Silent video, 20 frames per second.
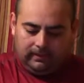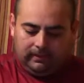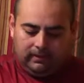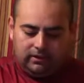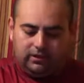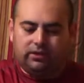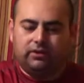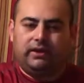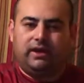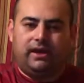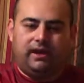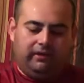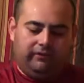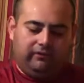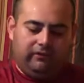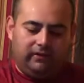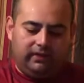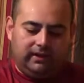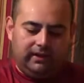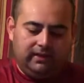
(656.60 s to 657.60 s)
It's okay
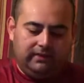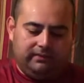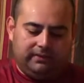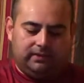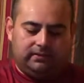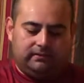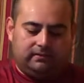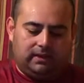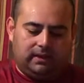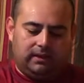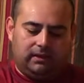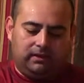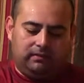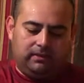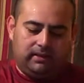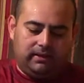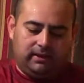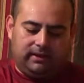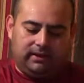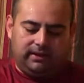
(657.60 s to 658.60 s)
if you leave a little
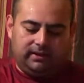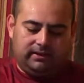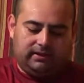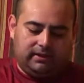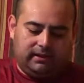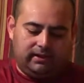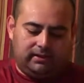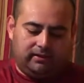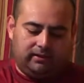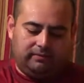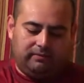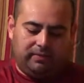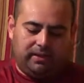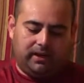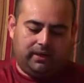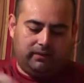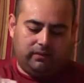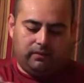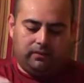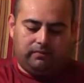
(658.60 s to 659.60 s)
bit of dust there, it
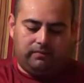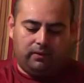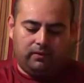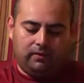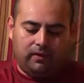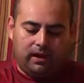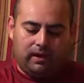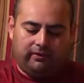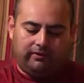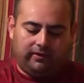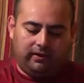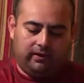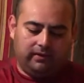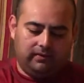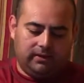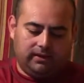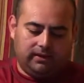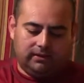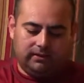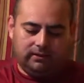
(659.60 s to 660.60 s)
probably will blow off
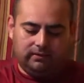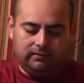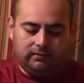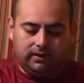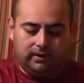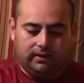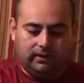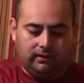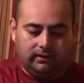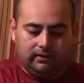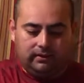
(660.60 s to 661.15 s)
anyways, but